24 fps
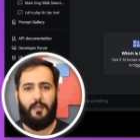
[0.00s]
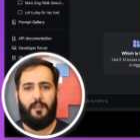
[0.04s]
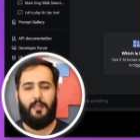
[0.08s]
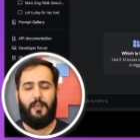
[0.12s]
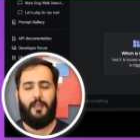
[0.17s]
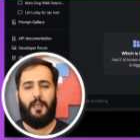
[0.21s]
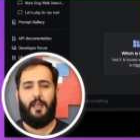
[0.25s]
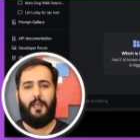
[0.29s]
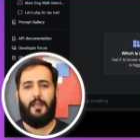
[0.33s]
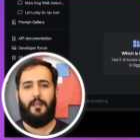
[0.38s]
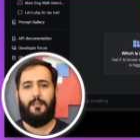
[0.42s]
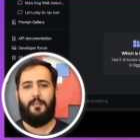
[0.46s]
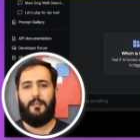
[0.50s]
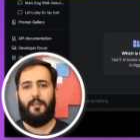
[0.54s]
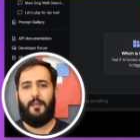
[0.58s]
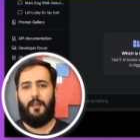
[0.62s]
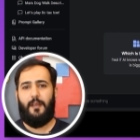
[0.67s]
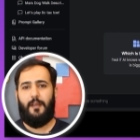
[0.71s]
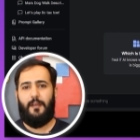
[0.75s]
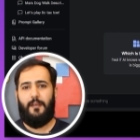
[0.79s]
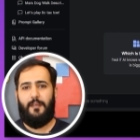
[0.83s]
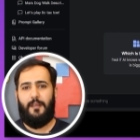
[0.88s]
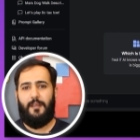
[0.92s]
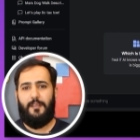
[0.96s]
Yes,
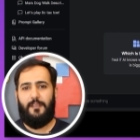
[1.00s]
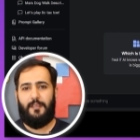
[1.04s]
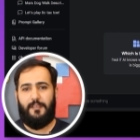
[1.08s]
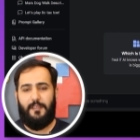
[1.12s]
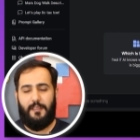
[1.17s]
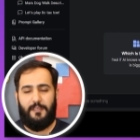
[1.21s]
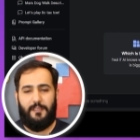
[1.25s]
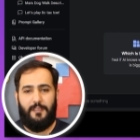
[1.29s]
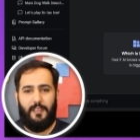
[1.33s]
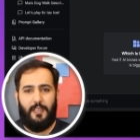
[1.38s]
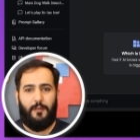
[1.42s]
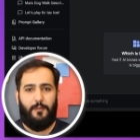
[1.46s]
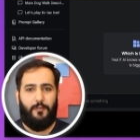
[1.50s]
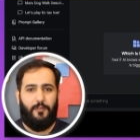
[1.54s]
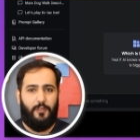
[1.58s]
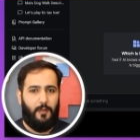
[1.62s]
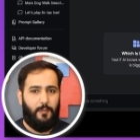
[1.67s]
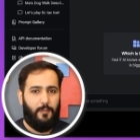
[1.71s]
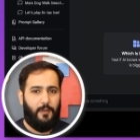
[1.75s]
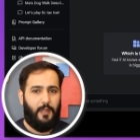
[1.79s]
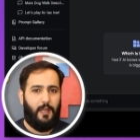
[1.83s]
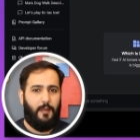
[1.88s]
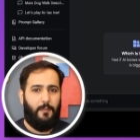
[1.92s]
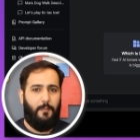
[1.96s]
this is the same
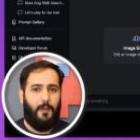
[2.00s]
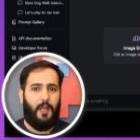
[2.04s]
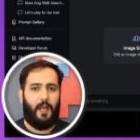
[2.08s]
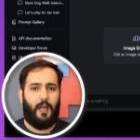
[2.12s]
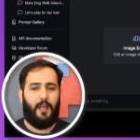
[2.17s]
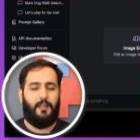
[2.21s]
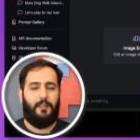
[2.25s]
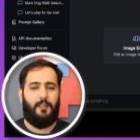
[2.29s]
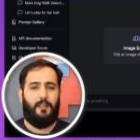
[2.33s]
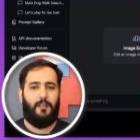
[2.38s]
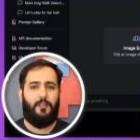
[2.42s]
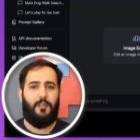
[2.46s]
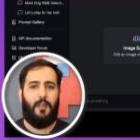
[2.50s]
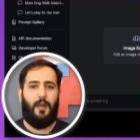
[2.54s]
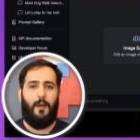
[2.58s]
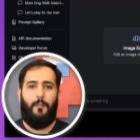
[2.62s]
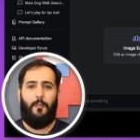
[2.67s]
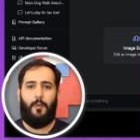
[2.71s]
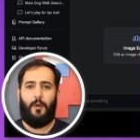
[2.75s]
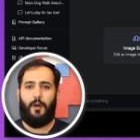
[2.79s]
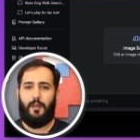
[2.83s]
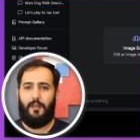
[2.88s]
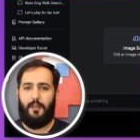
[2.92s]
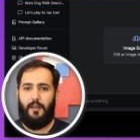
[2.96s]
Gemini behind the
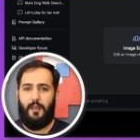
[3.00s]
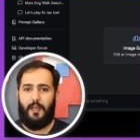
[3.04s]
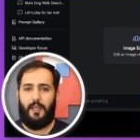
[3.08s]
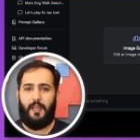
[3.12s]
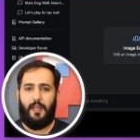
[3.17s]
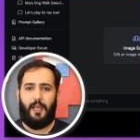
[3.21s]
chatbot.